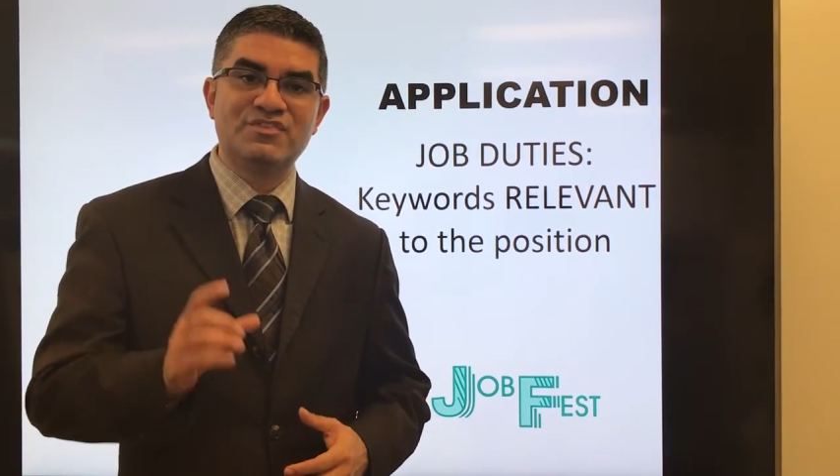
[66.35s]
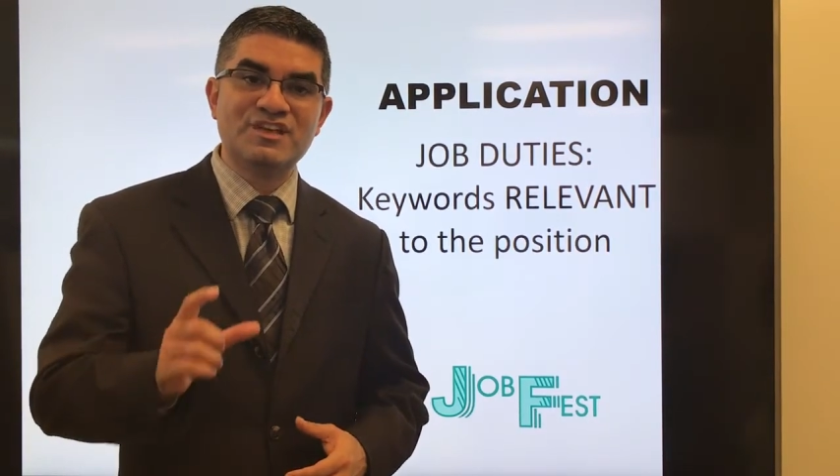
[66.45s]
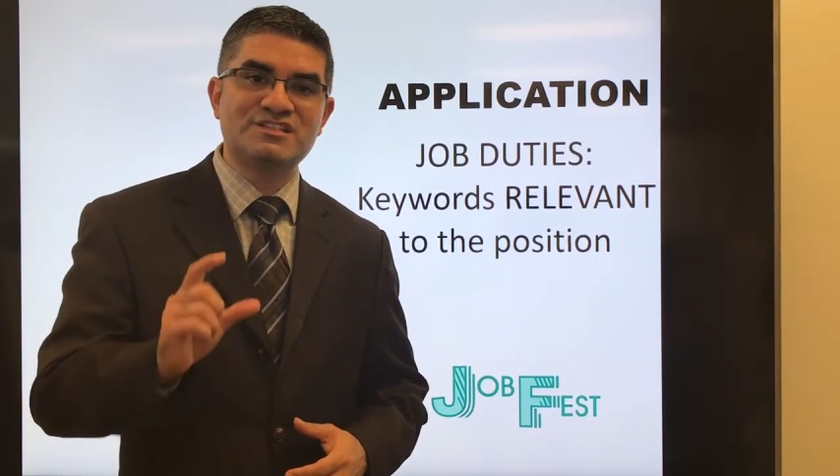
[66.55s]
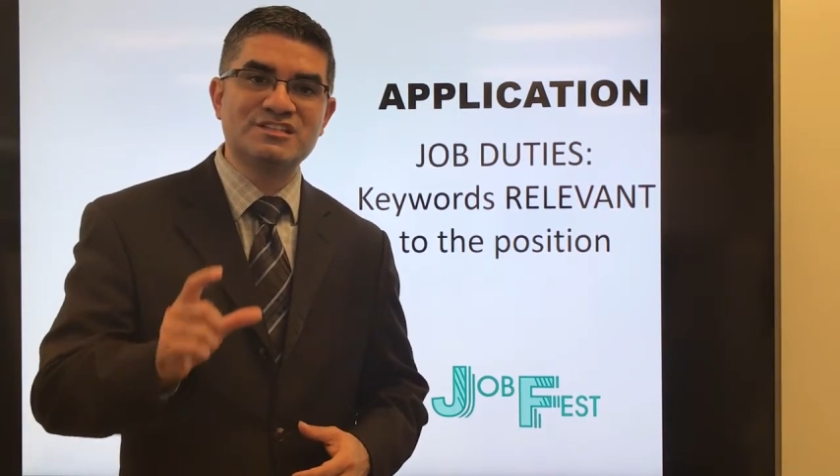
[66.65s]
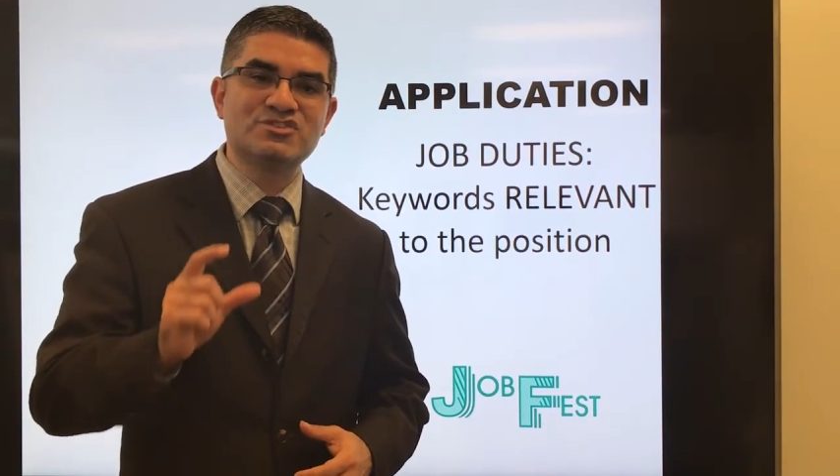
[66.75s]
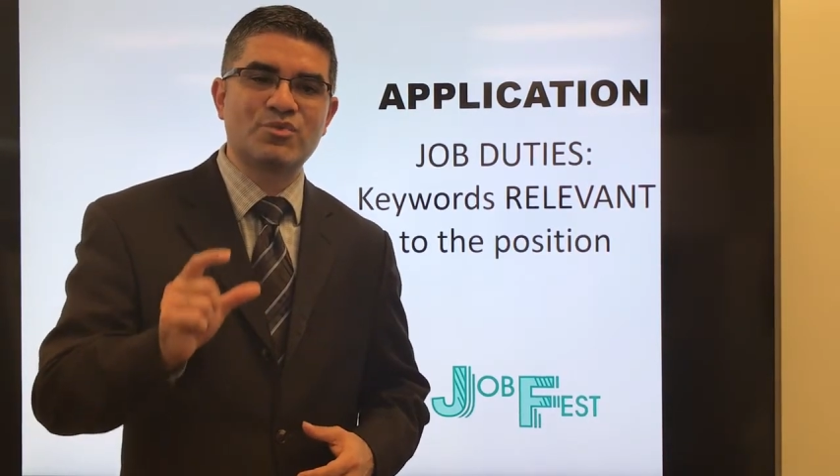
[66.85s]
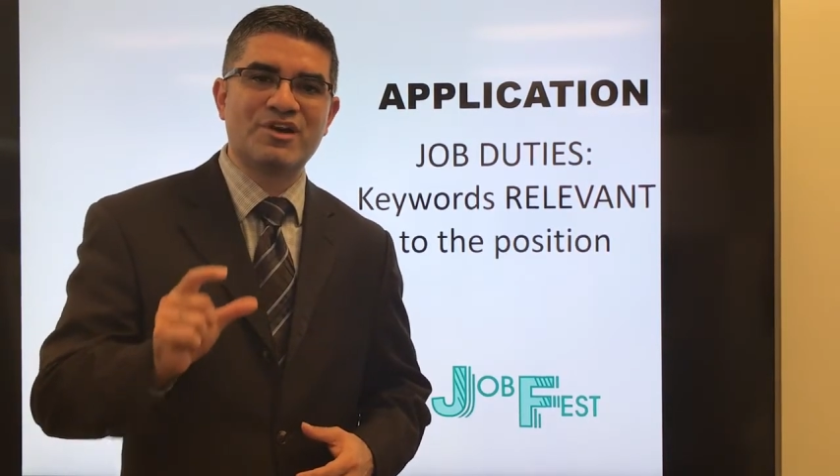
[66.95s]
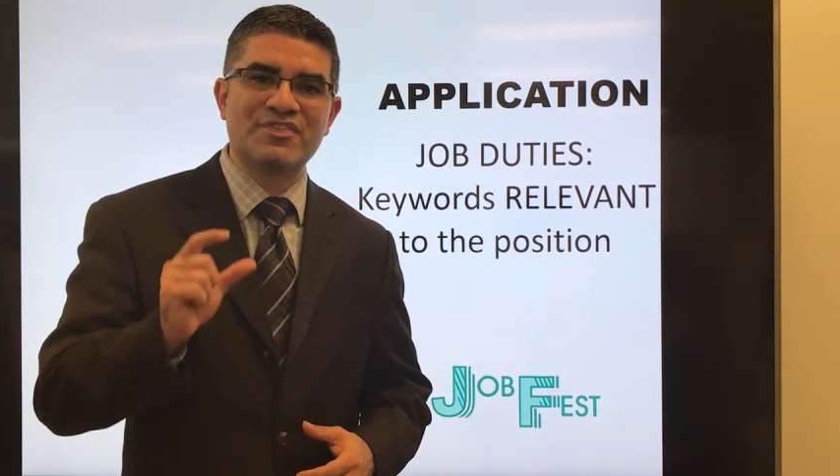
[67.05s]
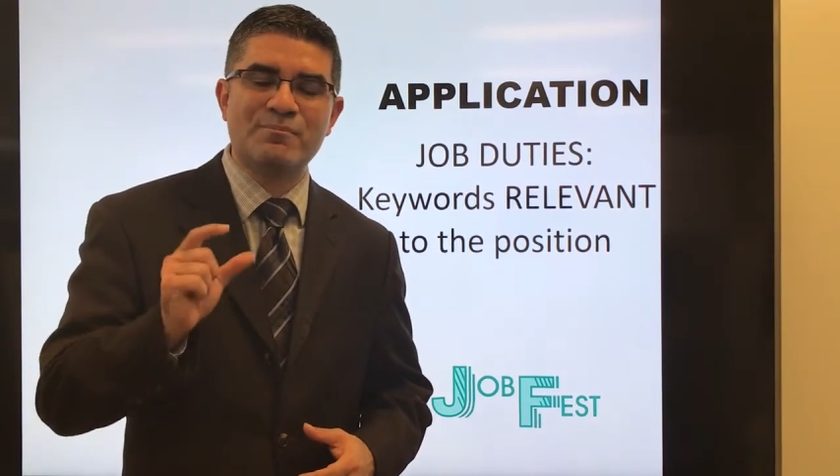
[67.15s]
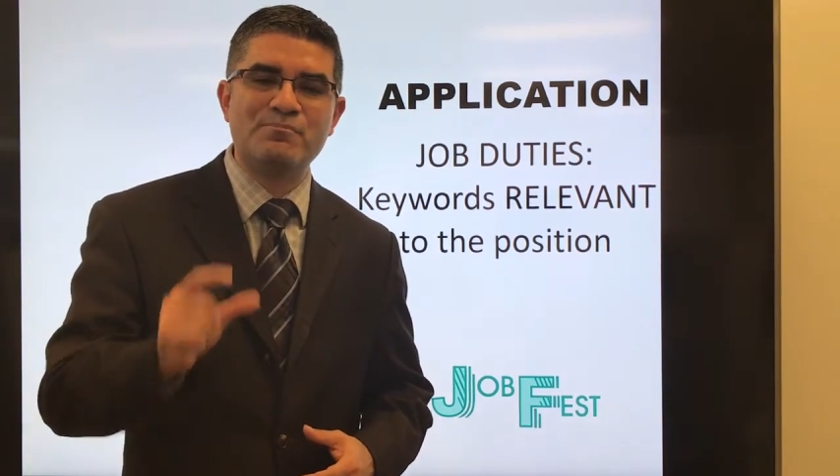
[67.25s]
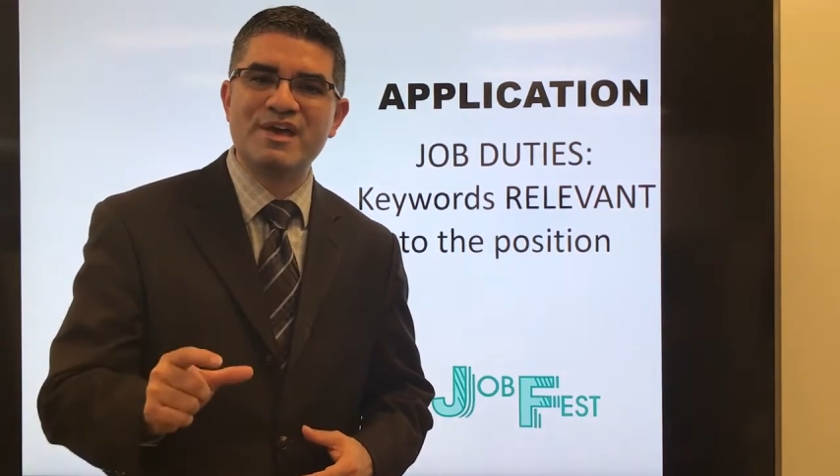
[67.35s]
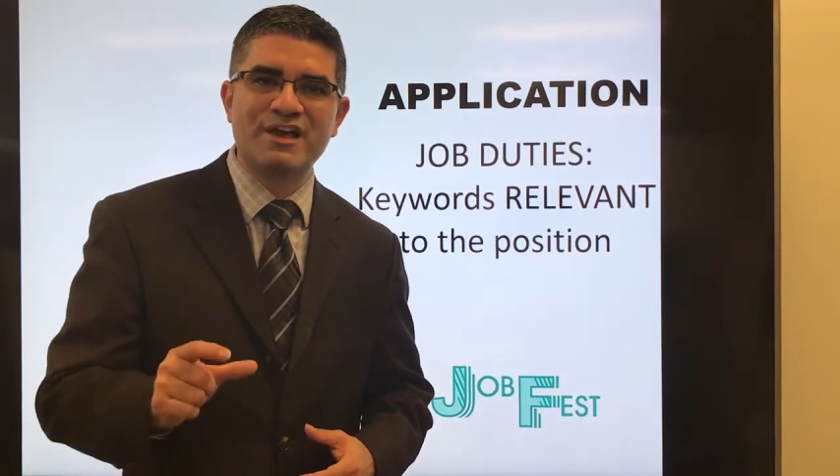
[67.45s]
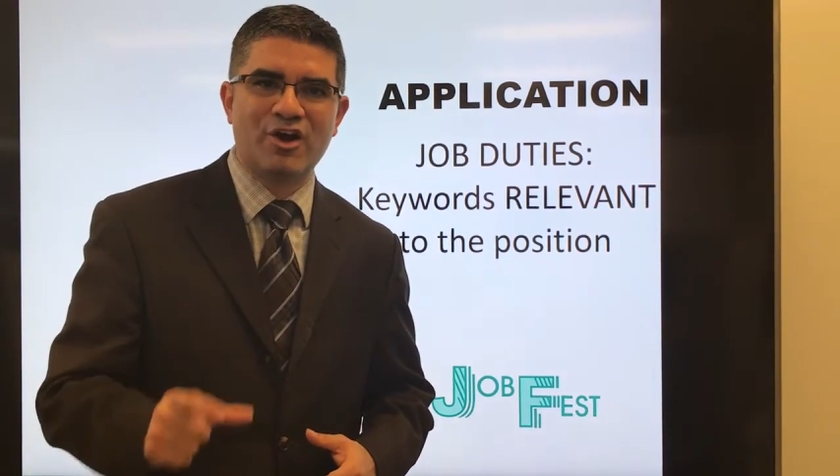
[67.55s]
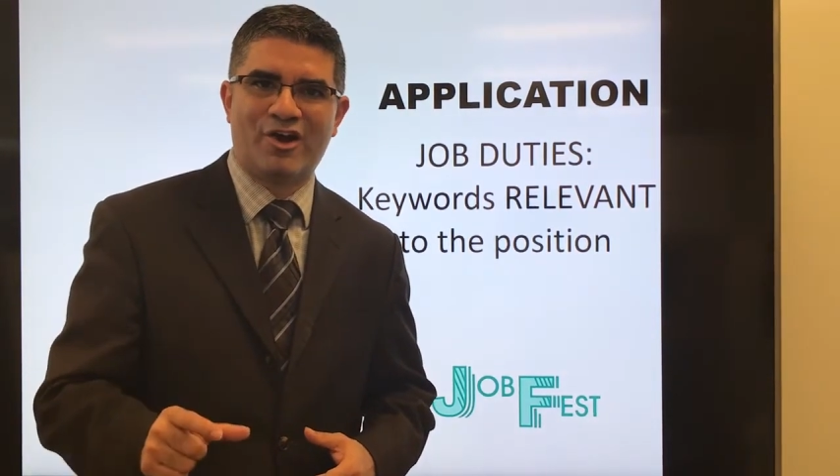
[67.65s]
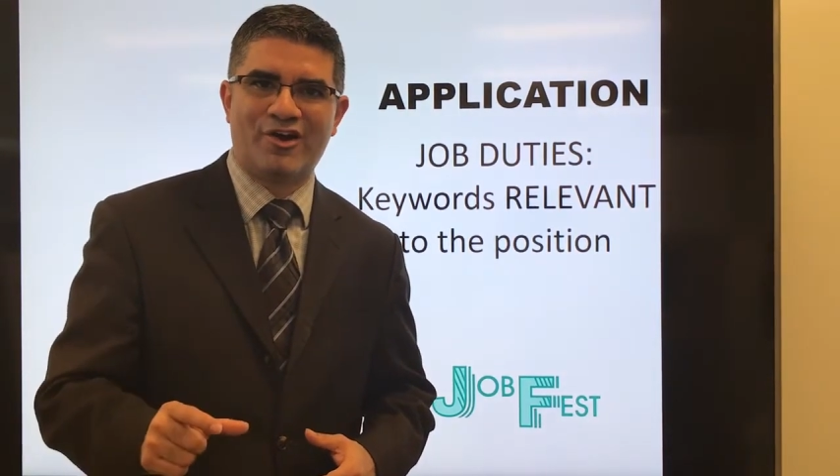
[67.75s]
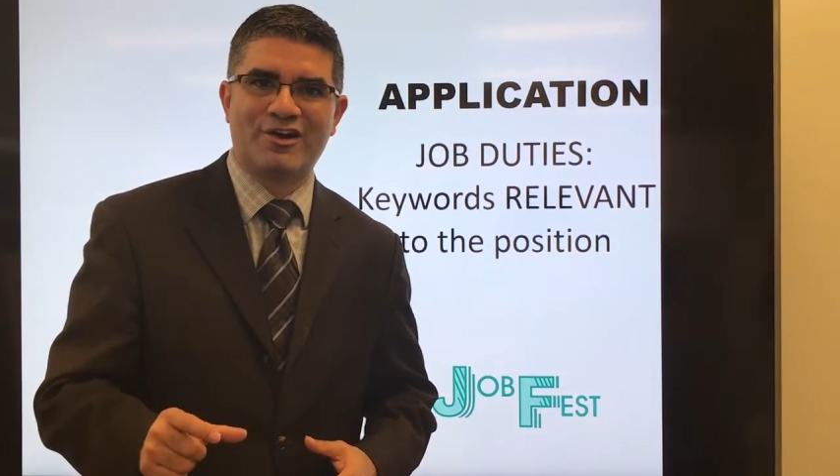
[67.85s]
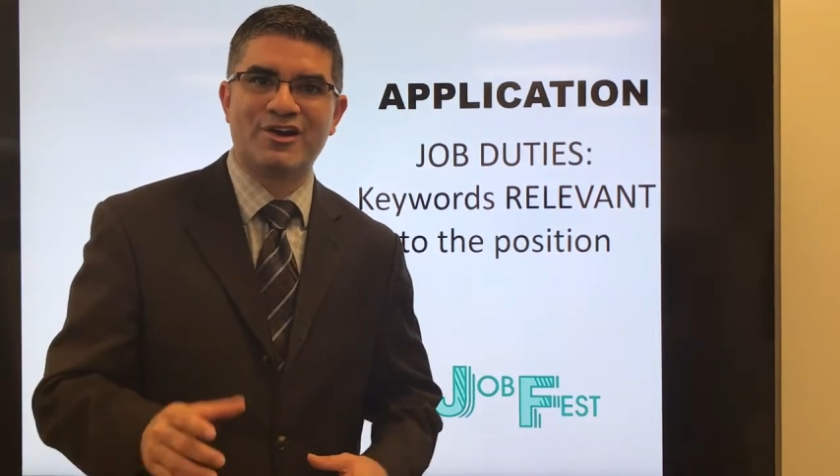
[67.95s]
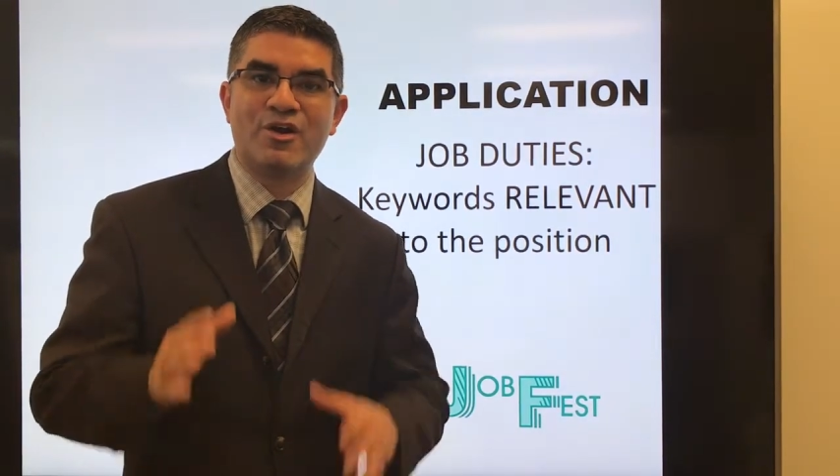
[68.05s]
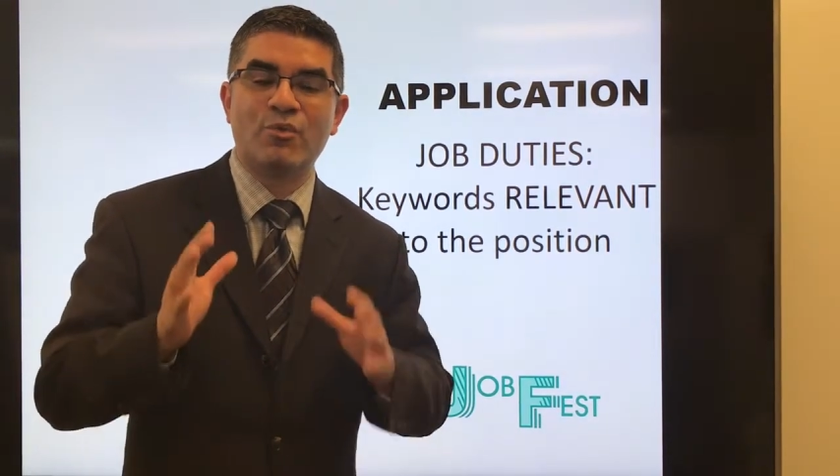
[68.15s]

This is where the big R